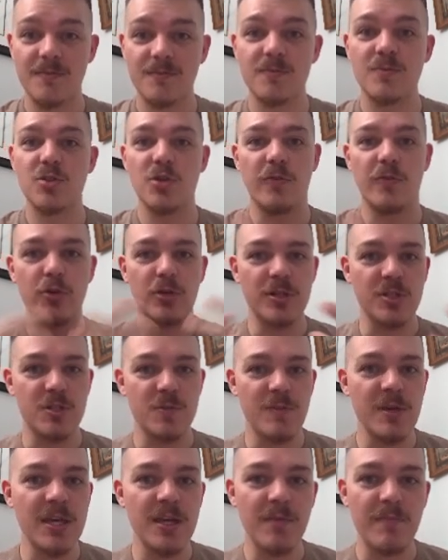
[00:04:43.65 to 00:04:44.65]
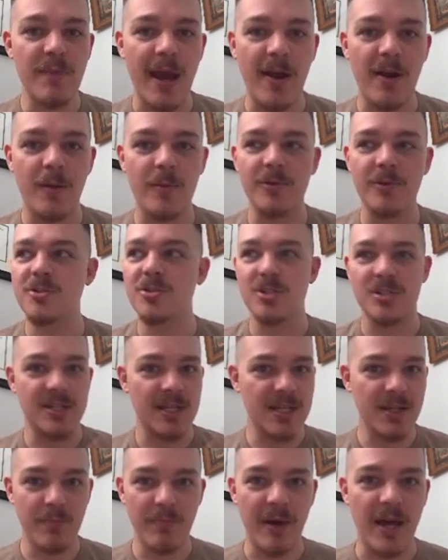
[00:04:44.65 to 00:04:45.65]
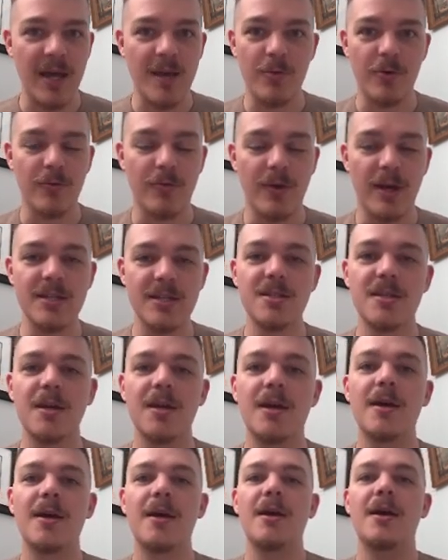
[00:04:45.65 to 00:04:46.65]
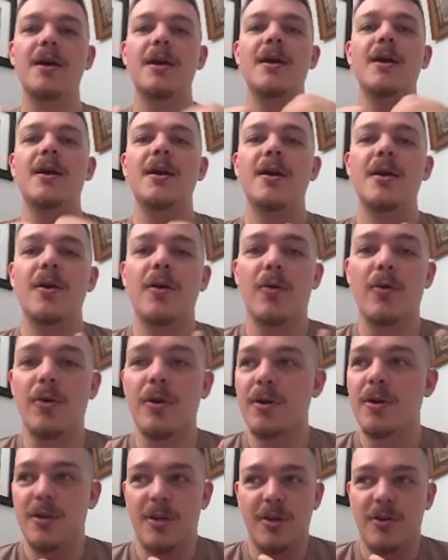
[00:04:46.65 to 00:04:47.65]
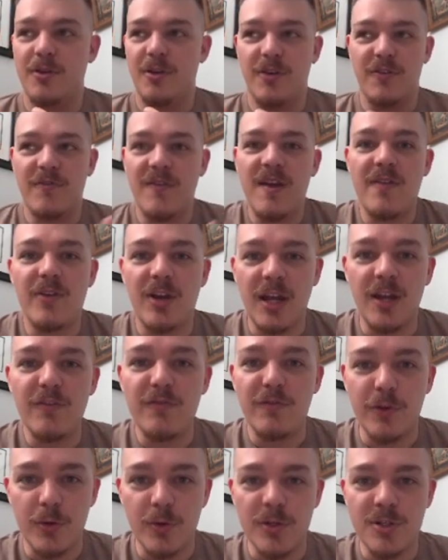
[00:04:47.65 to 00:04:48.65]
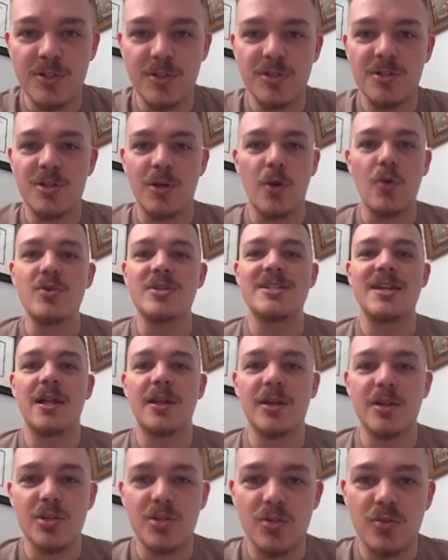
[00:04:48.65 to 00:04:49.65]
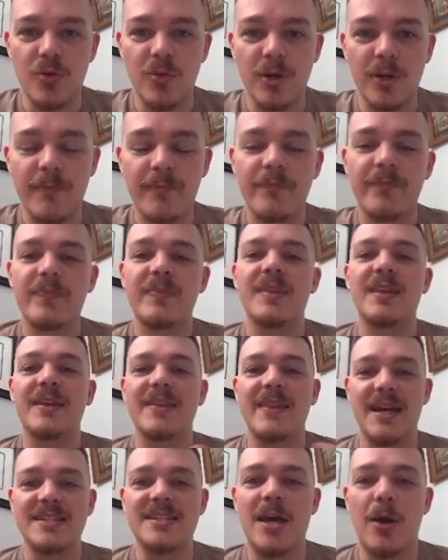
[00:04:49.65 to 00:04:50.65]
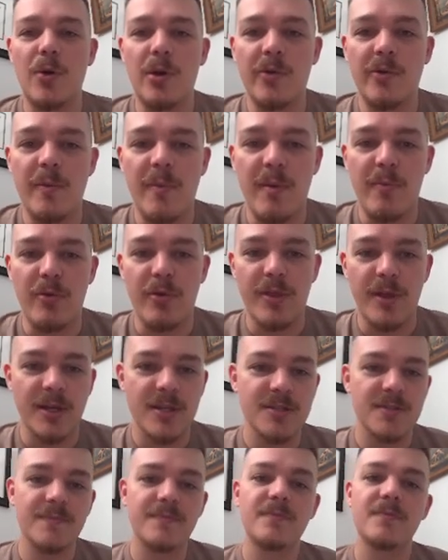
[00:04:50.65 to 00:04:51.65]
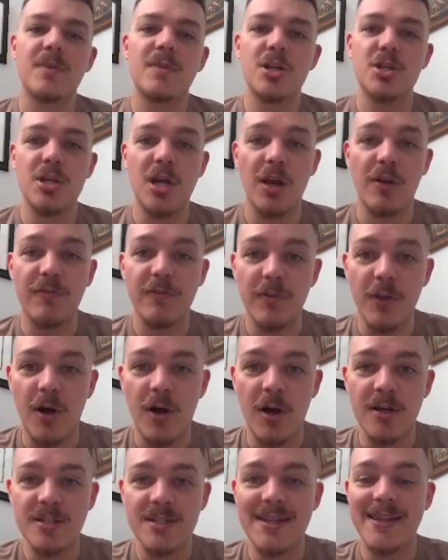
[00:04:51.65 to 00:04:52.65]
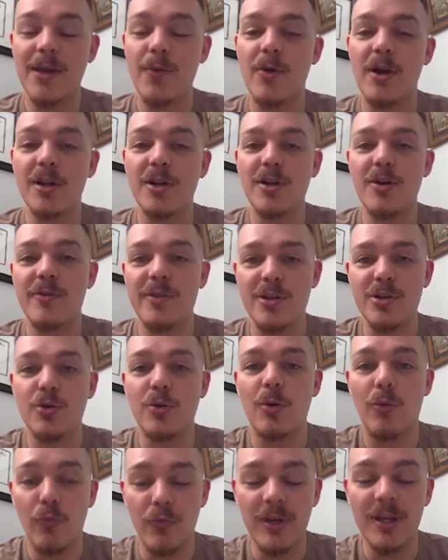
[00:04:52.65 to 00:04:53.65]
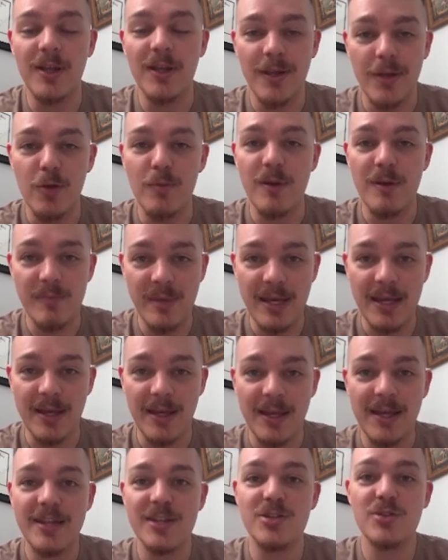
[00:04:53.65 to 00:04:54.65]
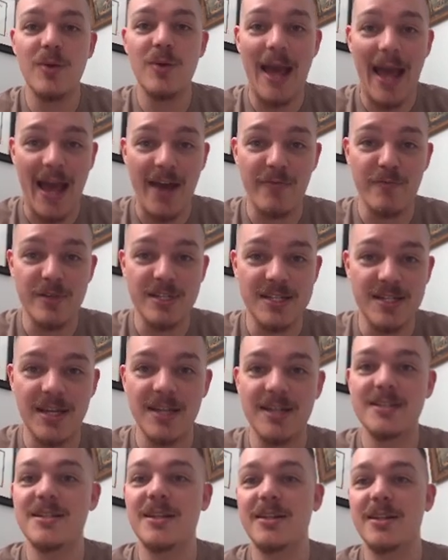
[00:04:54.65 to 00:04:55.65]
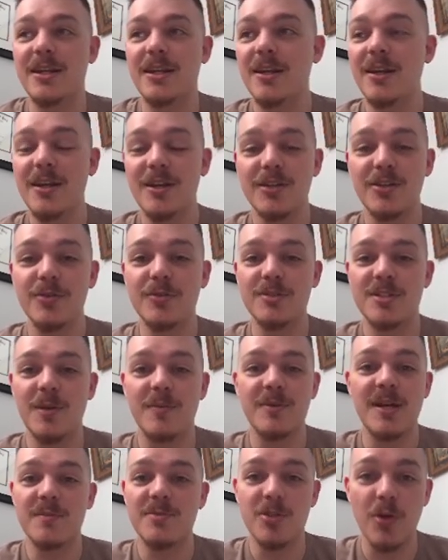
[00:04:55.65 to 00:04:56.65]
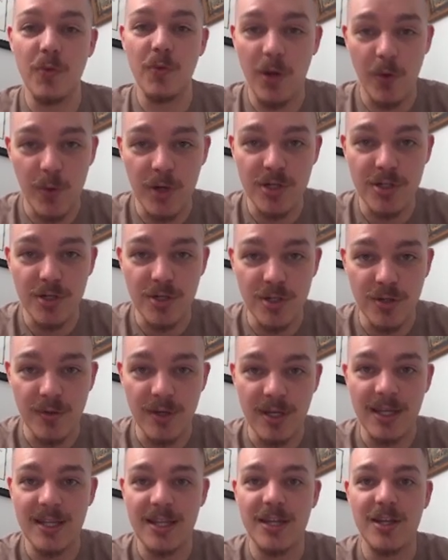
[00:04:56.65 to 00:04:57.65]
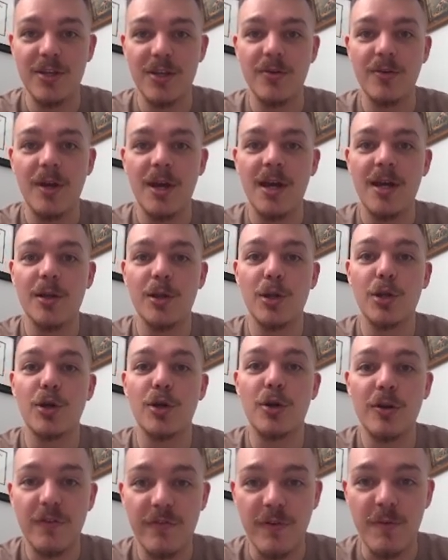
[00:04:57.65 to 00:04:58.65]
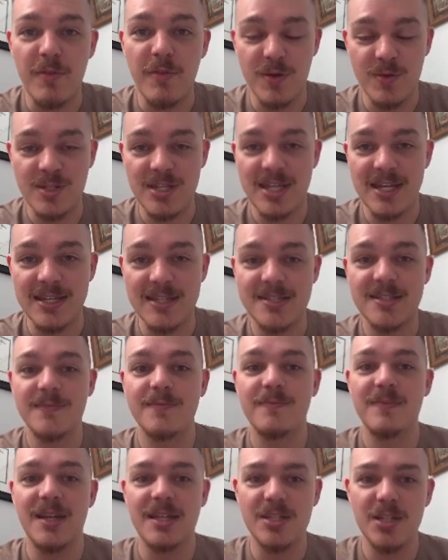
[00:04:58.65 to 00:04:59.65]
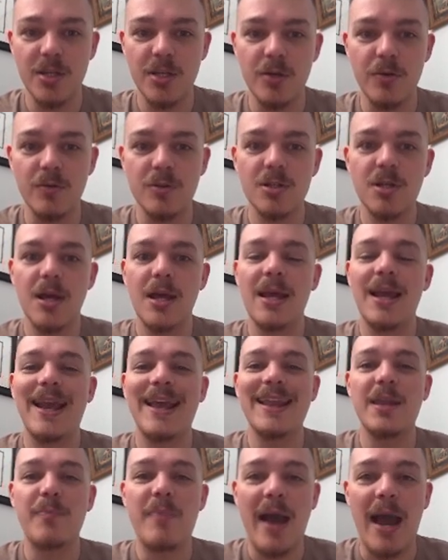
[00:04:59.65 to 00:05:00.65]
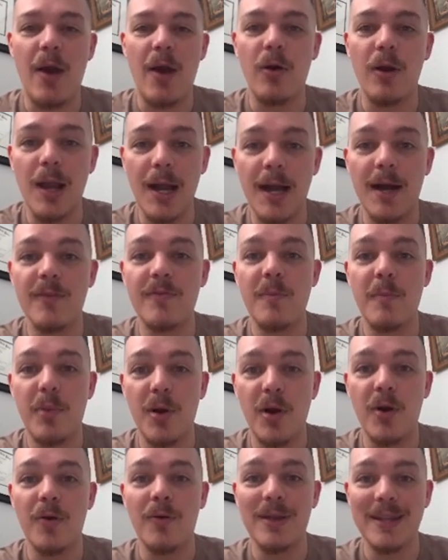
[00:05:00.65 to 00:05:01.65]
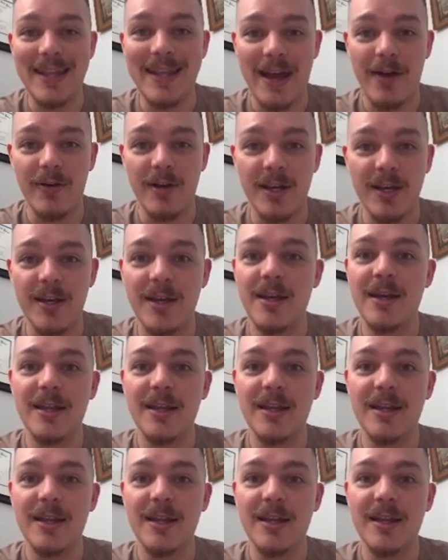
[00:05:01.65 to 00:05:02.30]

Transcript: So if you can speak in parables, just like the Bible writes, or your favorite influencers, they're always telling a story. That's how we remember things. Share flaws. They want to know that you're a real human being and that you have mistakes and that you sometimes don't know what you're doing and that you learned from those things. That's huge. and the power of polarity.